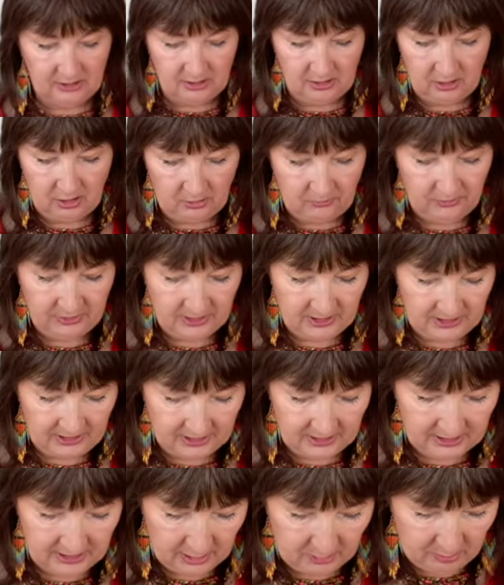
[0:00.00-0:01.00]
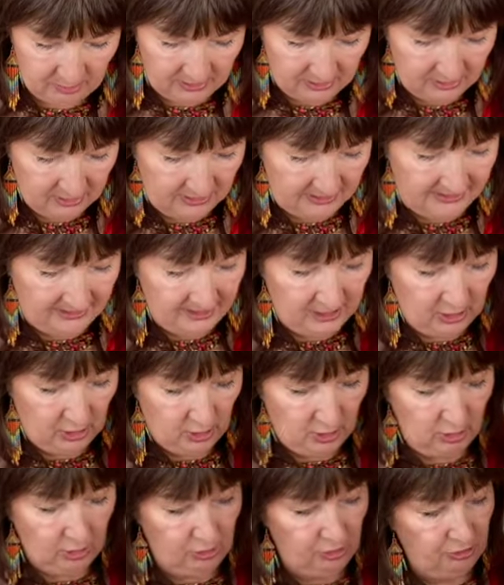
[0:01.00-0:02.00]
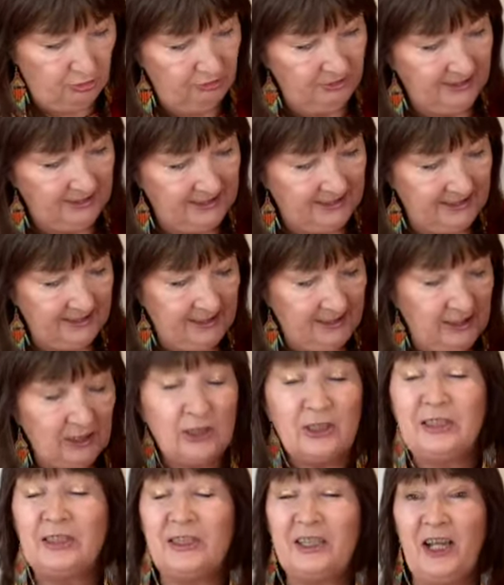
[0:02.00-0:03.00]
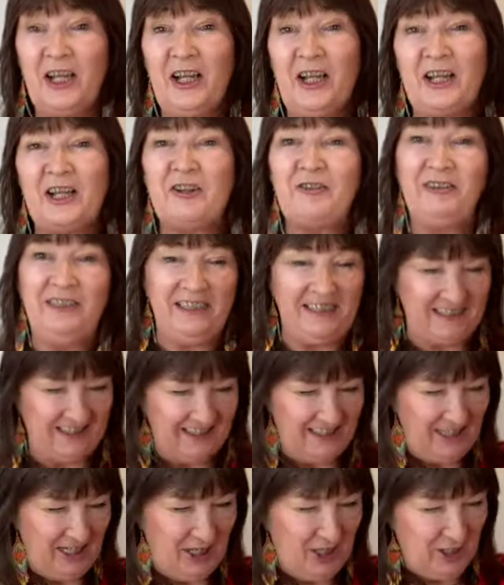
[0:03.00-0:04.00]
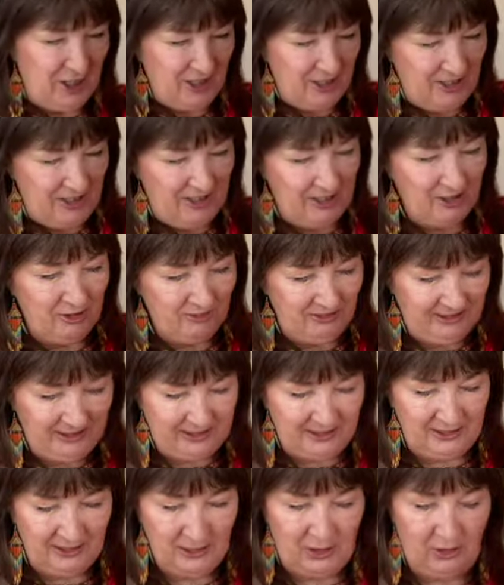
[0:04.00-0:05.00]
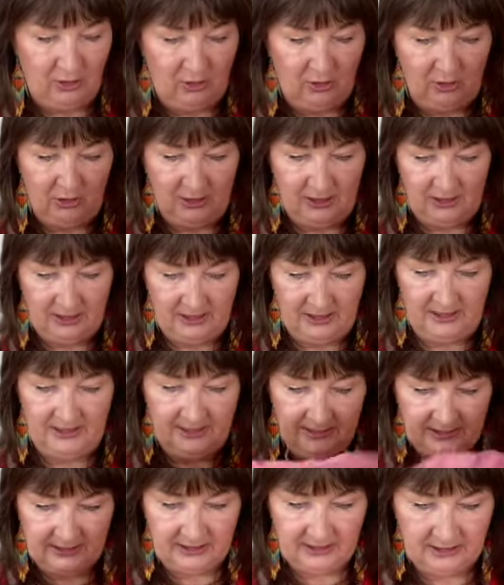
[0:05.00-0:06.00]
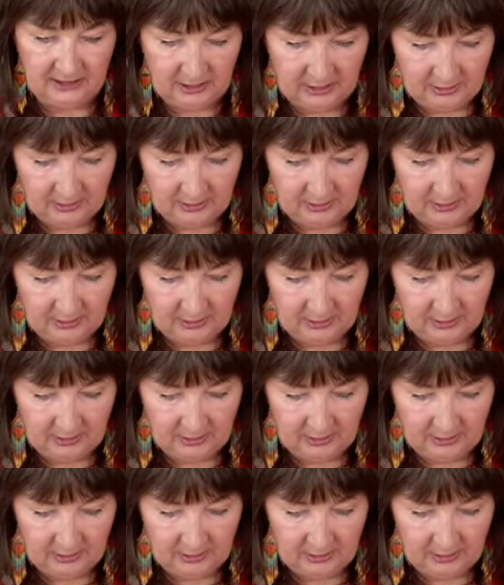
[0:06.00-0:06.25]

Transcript: obviously a typically creasy. It creases a lot, doesn't it, linen?